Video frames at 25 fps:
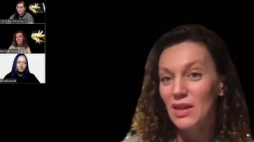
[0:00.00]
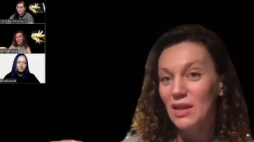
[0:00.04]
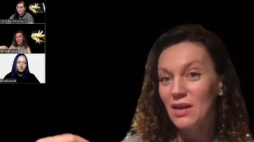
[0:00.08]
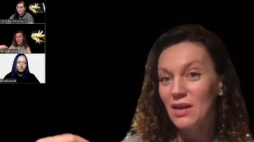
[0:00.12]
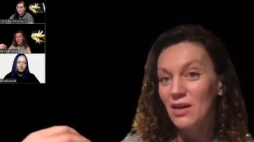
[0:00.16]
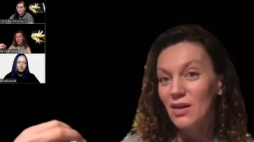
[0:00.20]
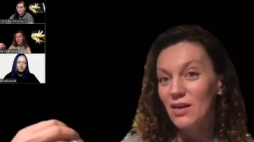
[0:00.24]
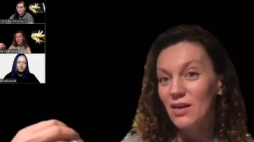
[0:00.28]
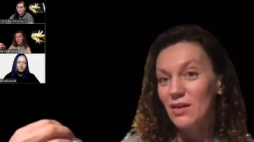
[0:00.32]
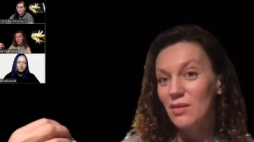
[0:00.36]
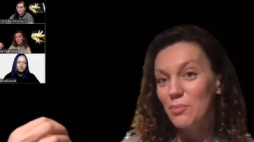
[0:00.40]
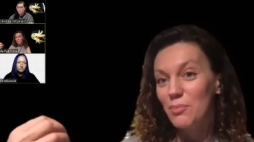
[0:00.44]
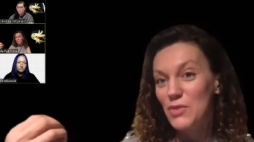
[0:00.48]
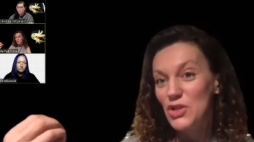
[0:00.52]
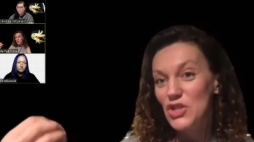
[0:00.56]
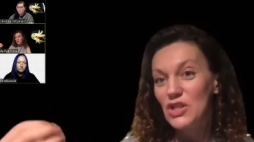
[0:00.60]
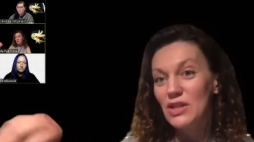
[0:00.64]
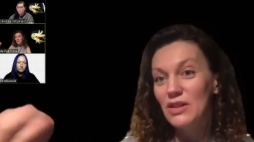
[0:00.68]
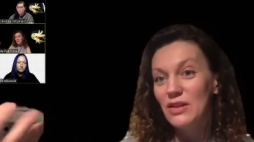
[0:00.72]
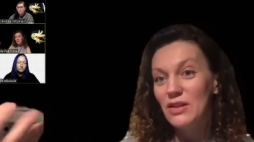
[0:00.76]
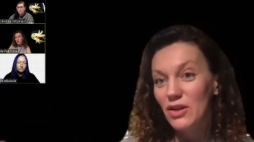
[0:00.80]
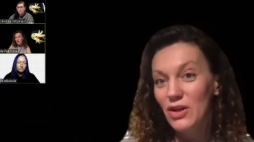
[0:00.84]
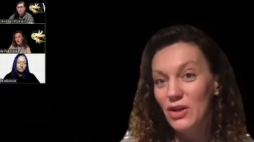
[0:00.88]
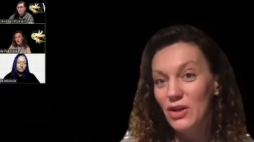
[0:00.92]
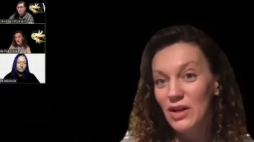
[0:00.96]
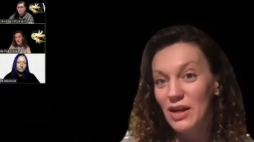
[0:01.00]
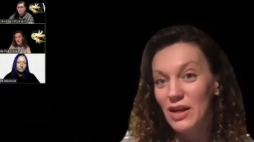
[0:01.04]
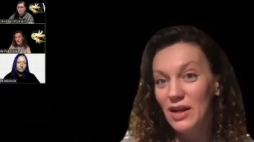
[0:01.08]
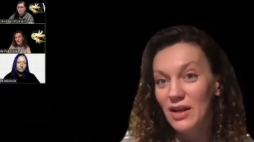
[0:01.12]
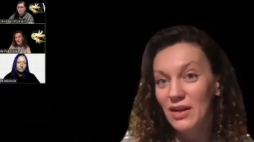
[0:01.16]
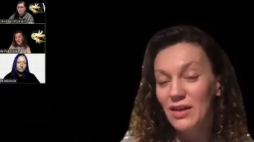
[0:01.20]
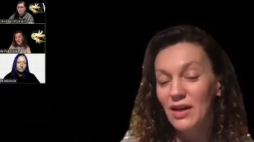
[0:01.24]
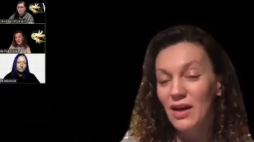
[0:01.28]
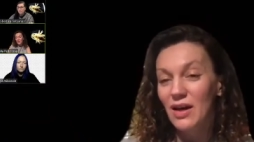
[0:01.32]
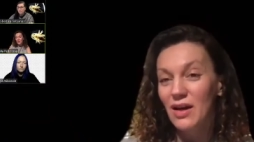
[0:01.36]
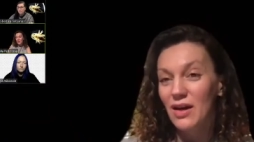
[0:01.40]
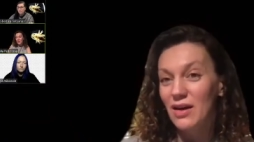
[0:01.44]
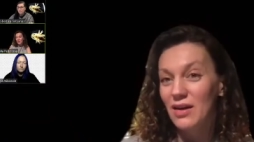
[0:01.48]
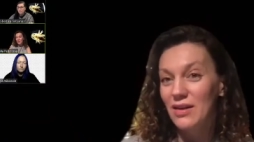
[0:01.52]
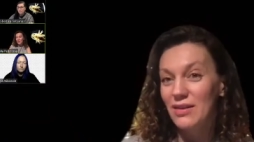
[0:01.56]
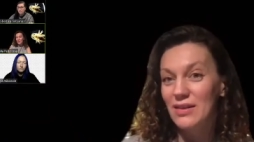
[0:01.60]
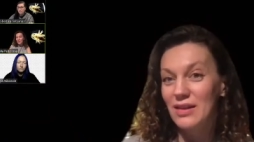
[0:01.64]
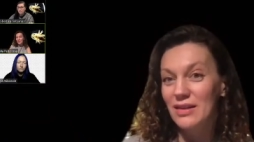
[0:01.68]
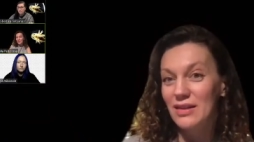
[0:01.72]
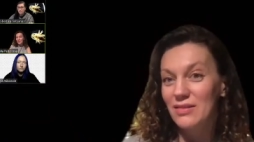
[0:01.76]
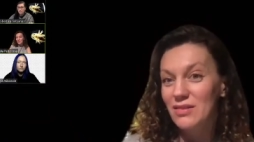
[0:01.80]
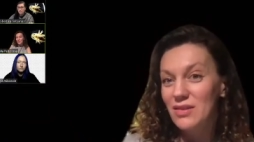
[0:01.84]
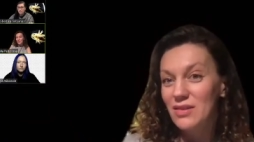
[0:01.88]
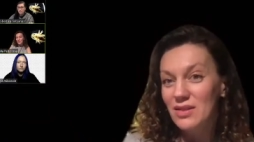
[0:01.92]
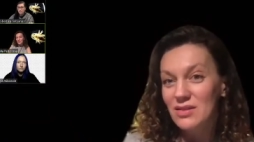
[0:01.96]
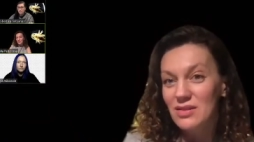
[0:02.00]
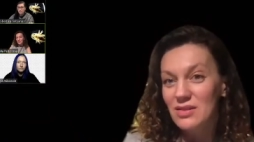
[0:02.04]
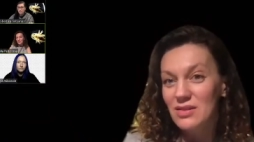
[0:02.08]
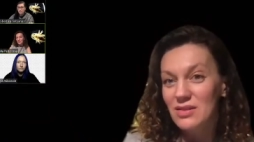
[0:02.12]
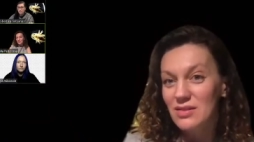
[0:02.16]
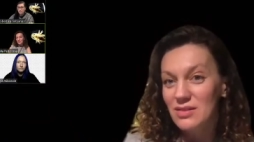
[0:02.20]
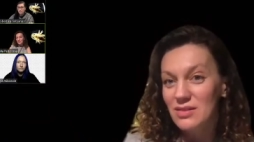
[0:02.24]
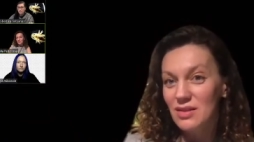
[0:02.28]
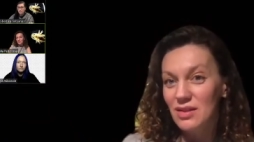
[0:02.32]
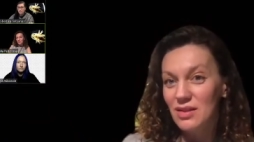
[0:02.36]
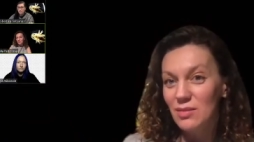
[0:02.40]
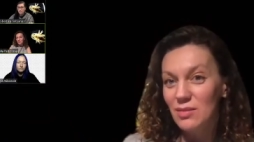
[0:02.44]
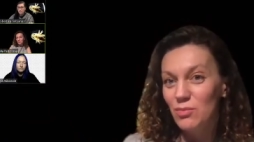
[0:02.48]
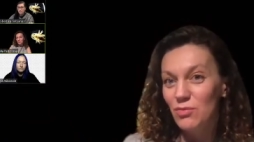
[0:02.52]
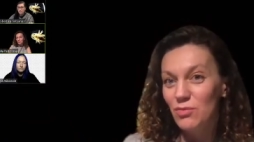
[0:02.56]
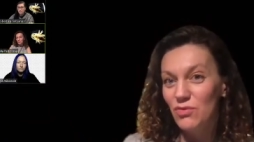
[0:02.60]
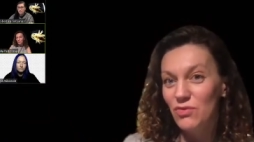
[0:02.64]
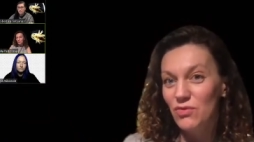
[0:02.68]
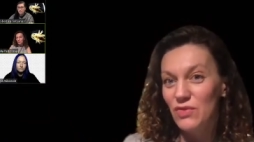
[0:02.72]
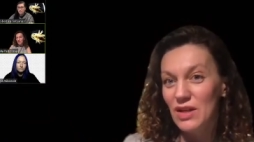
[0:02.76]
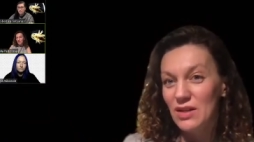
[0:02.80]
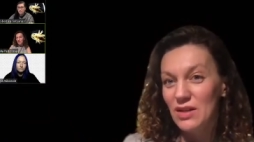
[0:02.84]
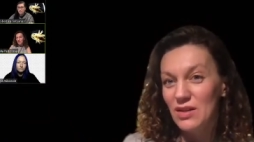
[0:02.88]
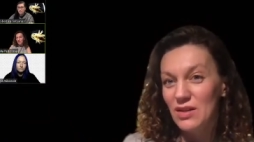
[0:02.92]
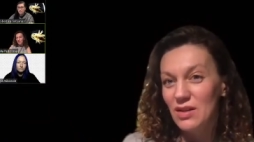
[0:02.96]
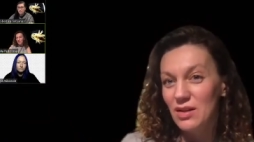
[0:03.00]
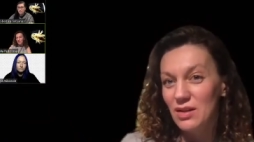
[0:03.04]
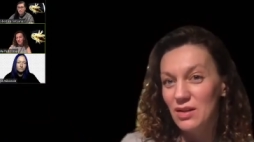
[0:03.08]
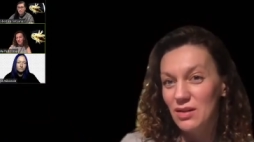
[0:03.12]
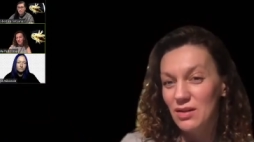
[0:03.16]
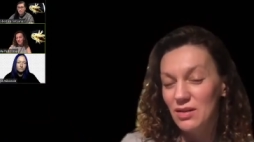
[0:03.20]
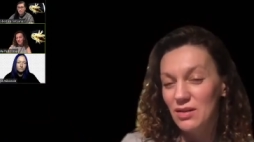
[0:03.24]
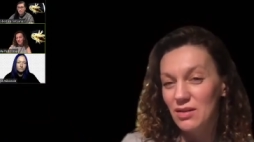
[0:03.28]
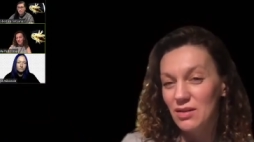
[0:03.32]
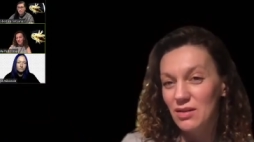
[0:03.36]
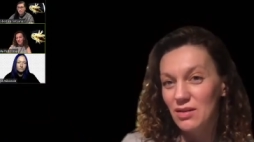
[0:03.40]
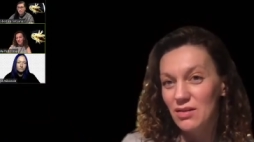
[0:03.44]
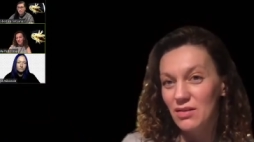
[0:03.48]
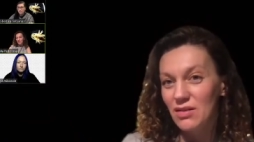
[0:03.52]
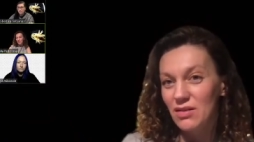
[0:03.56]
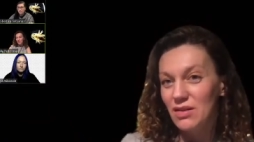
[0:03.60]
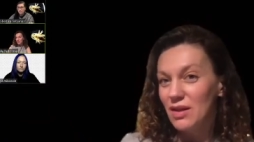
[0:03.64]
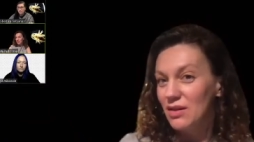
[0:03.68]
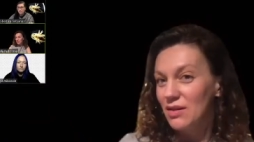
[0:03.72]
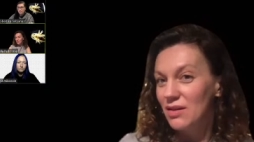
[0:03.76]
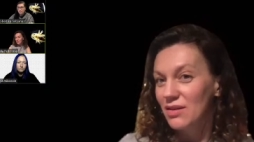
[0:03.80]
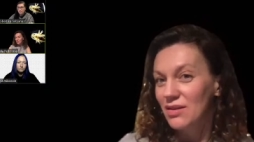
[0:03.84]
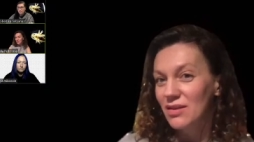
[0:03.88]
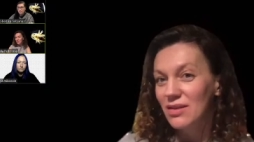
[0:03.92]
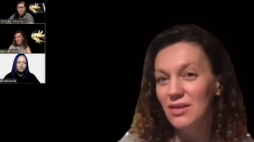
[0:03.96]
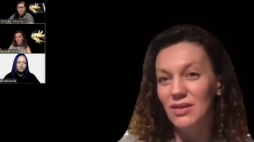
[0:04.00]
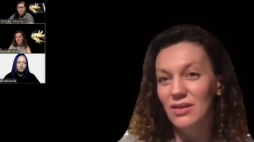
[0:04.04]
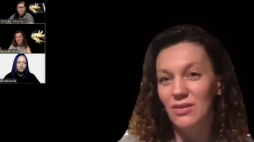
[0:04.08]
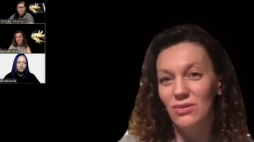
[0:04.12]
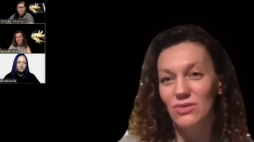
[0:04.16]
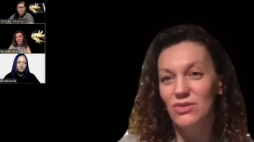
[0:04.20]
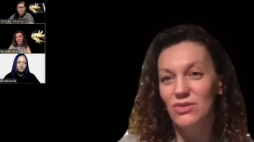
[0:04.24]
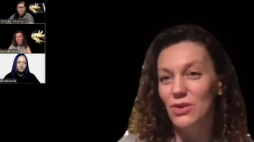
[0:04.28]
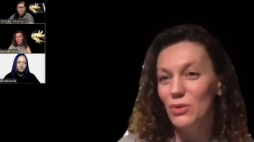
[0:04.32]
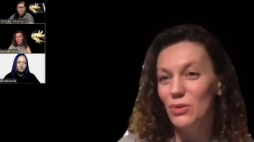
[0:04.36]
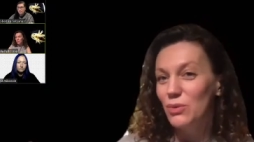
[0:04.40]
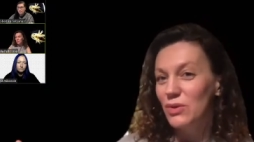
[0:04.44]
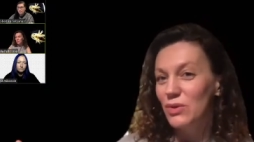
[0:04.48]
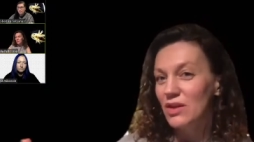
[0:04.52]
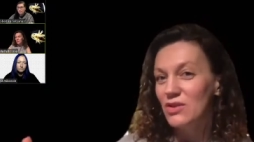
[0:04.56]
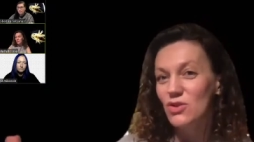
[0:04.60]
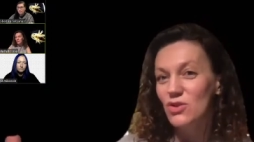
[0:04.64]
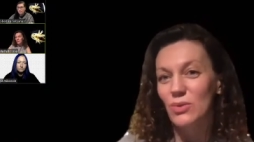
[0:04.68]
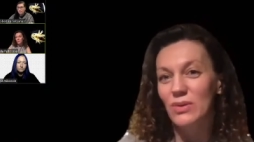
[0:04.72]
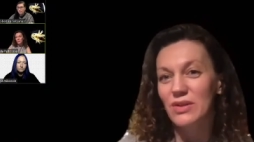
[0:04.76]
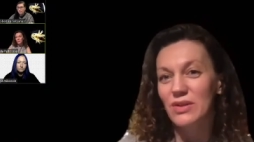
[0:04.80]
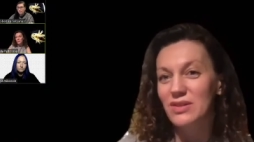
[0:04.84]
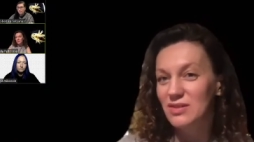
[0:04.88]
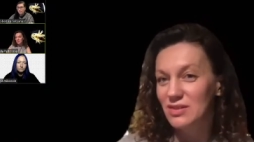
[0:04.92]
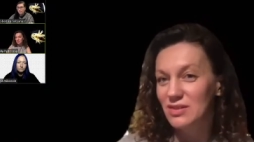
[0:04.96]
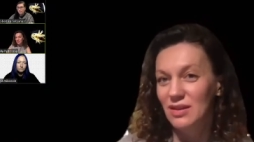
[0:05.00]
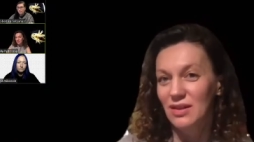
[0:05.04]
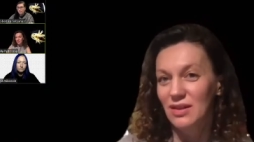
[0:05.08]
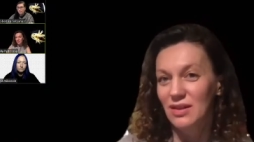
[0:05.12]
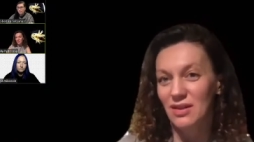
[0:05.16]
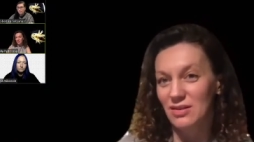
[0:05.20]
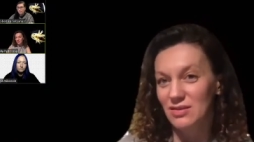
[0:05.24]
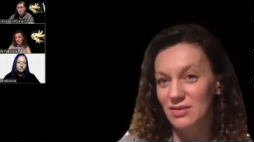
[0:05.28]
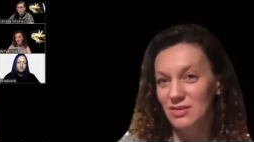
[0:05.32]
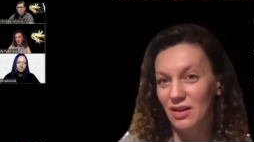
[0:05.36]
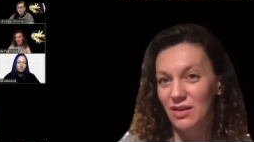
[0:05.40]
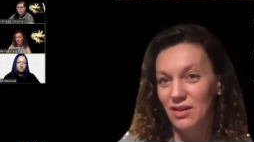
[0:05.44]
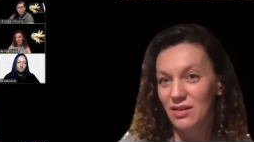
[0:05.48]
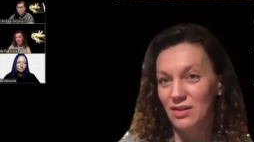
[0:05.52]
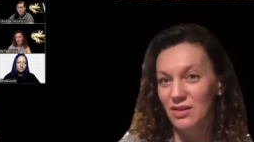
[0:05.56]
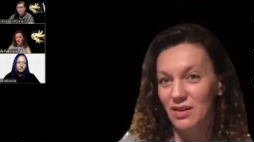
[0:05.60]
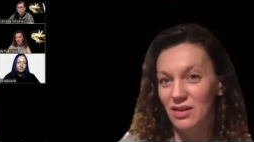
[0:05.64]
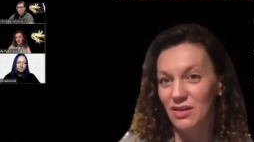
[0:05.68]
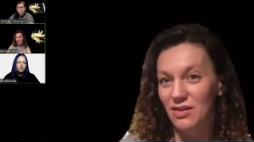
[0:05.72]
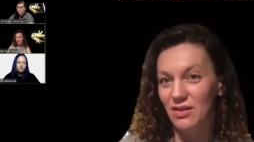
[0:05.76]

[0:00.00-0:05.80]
machine learning, that doesn't seem very, that you don't actually see it as other.